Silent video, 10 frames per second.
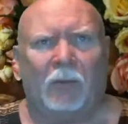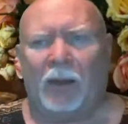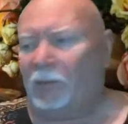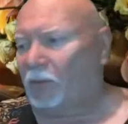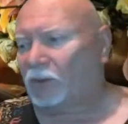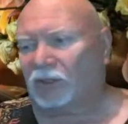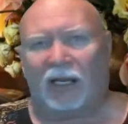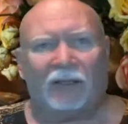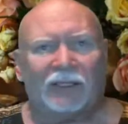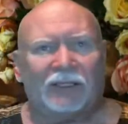People were
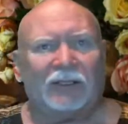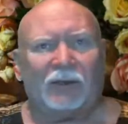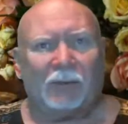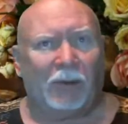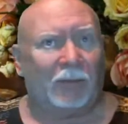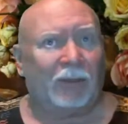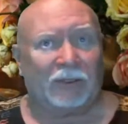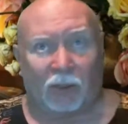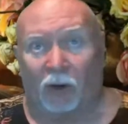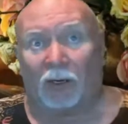scared to sit on a
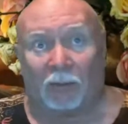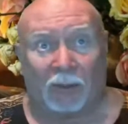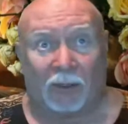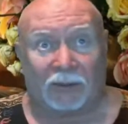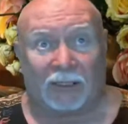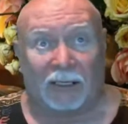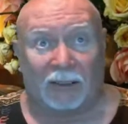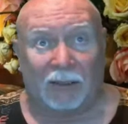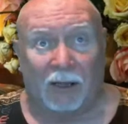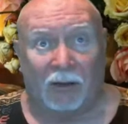public toilet because they
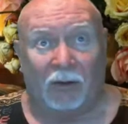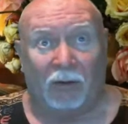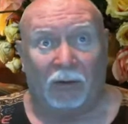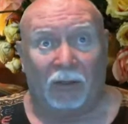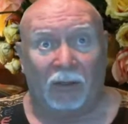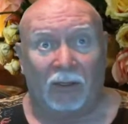didn't know.